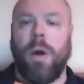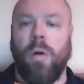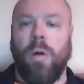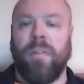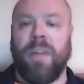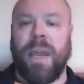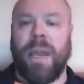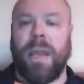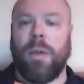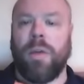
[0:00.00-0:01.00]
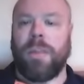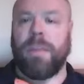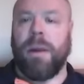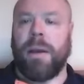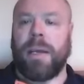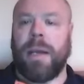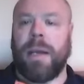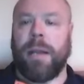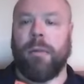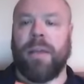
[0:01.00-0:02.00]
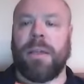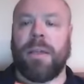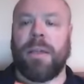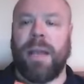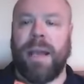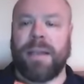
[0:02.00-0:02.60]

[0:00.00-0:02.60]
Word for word: of uh, North America and Greenland.